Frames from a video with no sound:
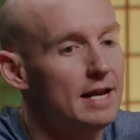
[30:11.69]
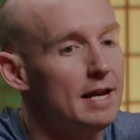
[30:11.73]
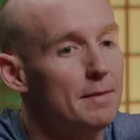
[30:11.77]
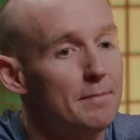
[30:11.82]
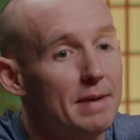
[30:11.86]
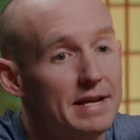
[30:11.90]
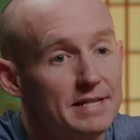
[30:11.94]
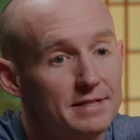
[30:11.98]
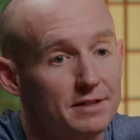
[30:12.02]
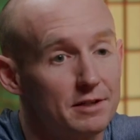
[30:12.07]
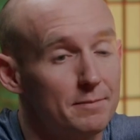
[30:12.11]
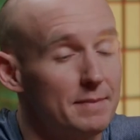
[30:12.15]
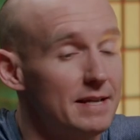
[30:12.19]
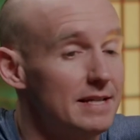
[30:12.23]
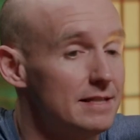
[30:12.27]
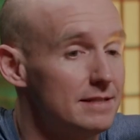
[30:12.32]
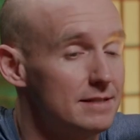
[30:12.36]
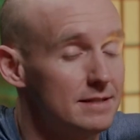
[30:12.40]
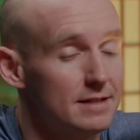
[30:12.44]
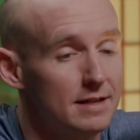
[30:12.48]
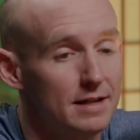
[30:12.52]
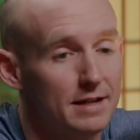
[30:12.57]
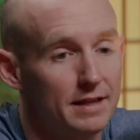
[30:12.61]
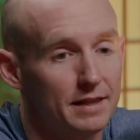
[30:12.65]
Basically
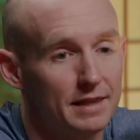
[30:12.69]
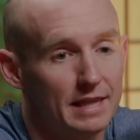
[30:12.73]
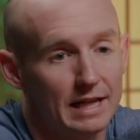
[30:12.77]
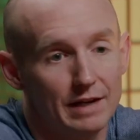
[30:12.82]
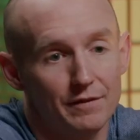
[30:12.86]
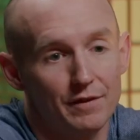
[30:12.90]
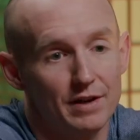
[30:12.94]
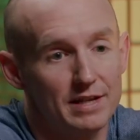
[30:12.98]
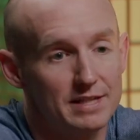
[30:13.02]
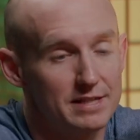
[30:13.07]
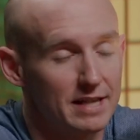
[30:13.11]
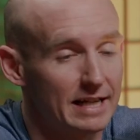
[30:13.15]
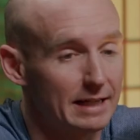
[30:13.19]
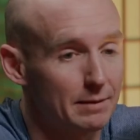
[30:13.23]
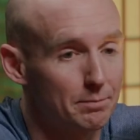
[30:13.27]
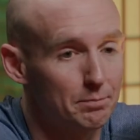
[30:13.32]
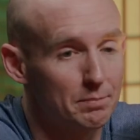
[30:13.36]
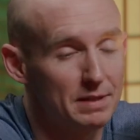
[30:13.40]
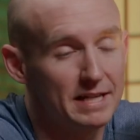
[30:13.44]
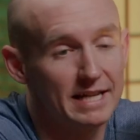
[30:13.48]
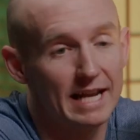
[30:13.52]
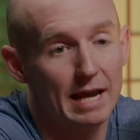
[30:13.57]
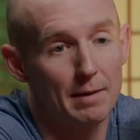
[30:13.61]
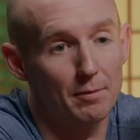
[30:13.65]
means think of it as like
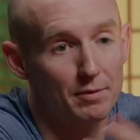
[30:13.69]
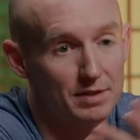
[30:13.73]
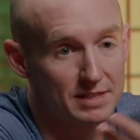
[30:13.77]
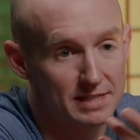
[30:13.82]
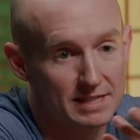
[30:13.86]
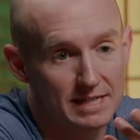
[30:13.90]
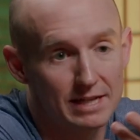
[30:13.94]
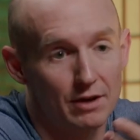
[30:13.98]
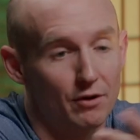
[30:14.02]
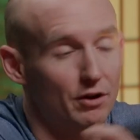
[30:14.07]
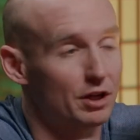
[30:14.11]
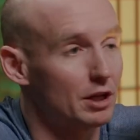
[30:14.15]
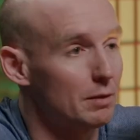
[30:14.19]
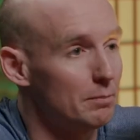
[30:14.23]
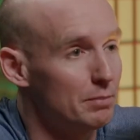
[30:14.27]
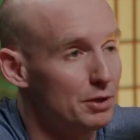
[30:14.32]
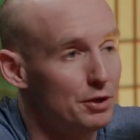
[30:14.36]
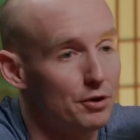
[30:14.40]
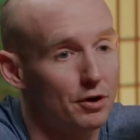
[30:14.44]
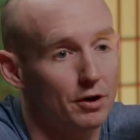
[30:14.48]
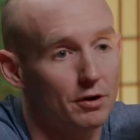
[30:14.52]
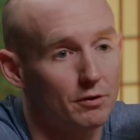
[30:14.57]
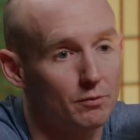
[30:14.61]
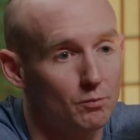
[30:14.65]
being able to see on a
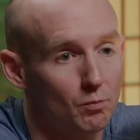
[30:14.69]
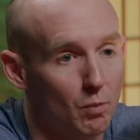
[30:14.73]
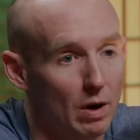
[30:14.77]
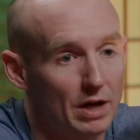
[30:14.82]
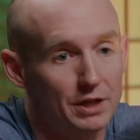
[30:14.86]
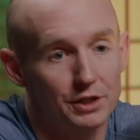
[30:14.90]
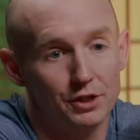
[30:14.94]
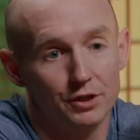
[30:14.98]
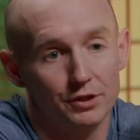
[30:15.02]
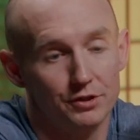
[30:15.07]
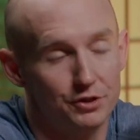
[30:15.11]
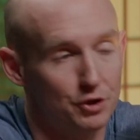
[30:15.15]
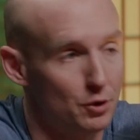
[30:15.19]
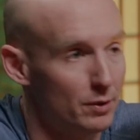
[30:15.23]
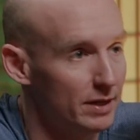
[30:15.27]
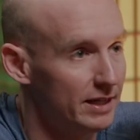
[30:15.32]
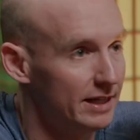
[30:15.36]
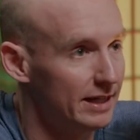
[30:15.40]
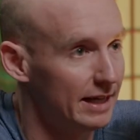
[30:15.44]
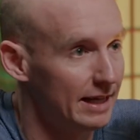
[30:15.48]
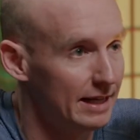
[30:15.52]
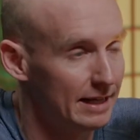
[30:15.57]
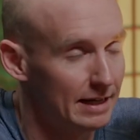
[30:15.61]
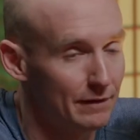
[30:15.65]
computer what you're
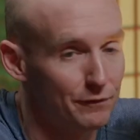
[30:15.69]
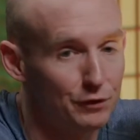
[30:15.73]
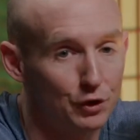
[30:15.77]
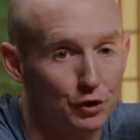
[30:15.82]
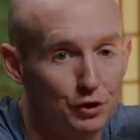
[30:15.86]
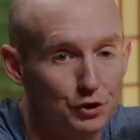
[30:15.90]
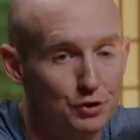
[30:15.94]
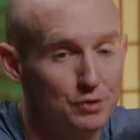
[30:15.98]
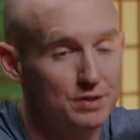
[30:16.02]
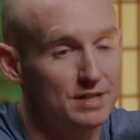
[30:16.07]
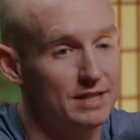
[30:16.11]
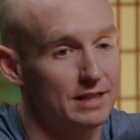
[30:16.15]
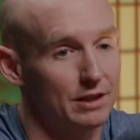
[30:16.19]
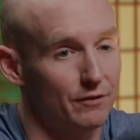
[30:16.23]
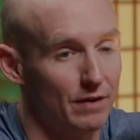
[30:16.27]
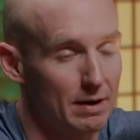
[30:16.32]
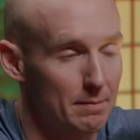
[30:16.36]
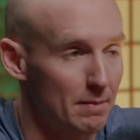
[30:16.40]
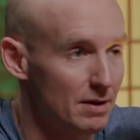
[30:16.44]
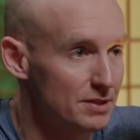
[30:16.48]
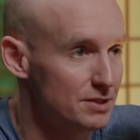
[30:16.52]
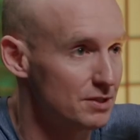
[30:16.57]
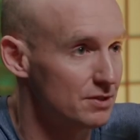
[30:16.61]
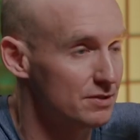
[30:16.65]
doing and if you're using the right
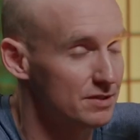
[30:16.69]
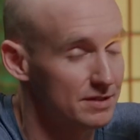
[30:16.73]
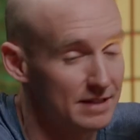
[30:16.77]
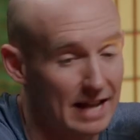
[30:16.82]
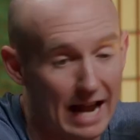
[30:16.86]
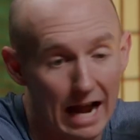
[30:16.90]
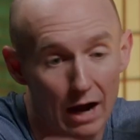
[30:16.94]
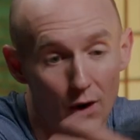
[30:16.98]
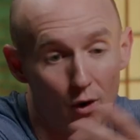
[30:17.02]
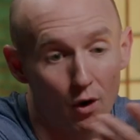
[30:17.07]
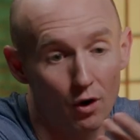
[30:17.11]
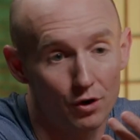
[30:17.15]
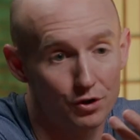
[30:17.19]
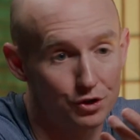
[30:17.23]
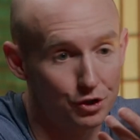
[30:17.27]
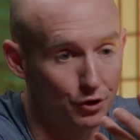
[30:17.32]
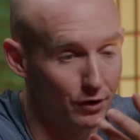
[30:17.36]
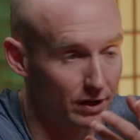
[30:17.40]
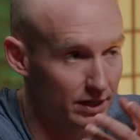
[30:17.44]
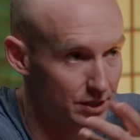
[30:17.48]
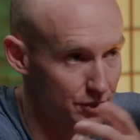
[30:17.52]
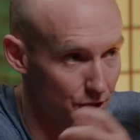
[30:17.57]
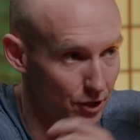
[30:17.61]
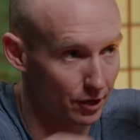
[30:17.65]
muscles and how hard you're
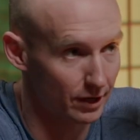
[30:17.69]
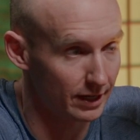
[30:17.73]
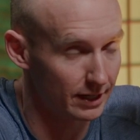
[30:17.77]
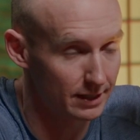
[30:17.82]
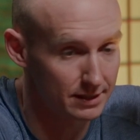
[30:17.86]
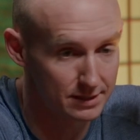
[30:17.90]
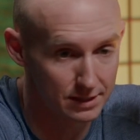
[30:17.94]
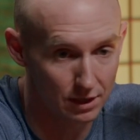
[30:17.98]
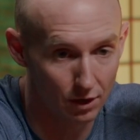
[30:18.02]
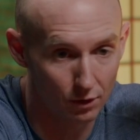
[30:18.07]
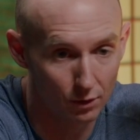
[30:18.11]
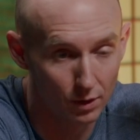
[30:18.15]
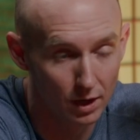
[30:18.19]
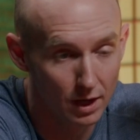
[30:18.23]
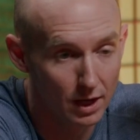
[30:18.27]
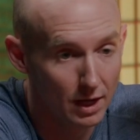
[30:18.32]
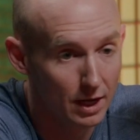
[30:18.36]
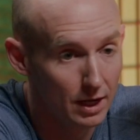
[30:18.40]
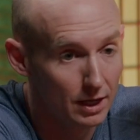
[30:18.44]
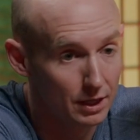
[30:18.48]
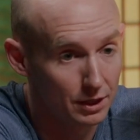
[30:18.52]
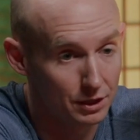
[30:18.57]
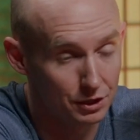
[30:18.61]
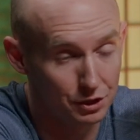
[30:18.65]
exerting. So
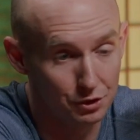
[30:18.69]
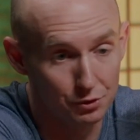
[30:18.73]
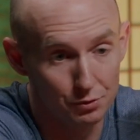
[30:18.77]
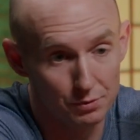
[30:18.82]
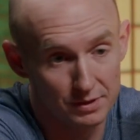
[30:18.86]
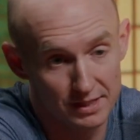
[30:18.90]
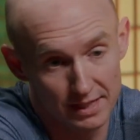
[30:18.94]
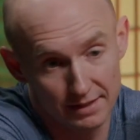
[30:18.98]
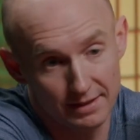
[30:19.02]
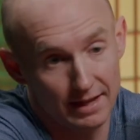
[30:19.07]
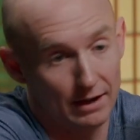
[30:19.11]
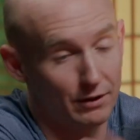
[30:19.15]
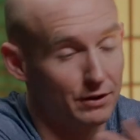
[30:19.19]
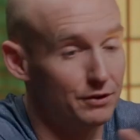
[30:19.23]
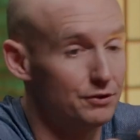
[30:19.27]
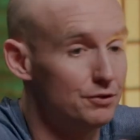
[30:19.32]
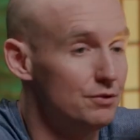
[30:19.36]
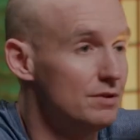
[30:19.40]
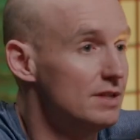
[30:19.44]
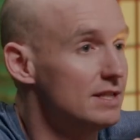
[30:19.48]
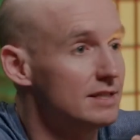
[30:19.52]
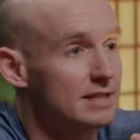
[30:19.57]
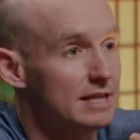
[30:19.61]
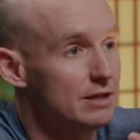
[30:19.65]
you sit there and do
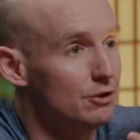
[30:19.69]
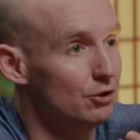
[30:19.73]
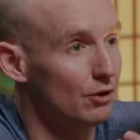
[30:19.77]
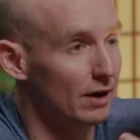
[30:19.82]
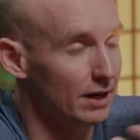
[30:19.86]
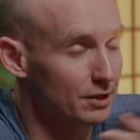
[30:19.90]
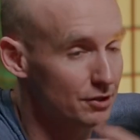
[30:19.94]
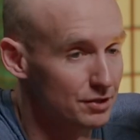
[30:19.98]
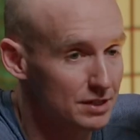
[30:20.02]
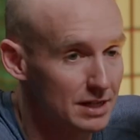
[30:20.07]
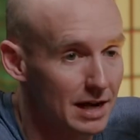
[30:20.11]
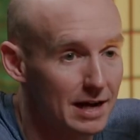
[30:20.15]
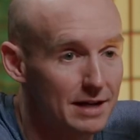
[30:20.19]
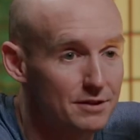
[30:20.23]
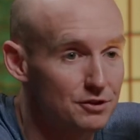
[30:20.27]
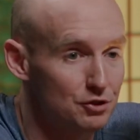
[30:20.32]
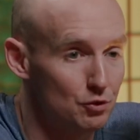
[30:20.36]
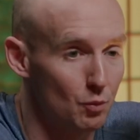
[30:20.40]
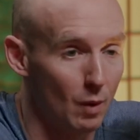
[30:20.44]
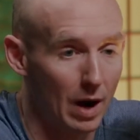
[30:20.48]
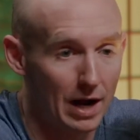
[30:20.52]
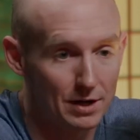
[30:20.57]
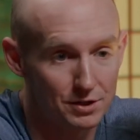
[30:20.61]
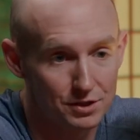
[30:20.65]
this Kegel exercise, you
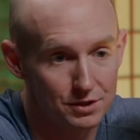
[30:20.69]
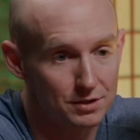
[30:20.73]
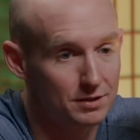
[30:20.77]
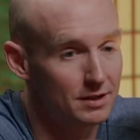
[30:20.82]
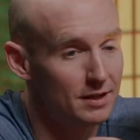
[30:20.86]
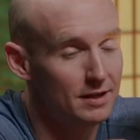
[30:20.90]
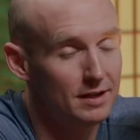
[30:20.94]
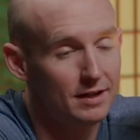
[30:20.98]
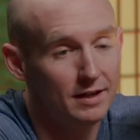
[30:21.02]
watch,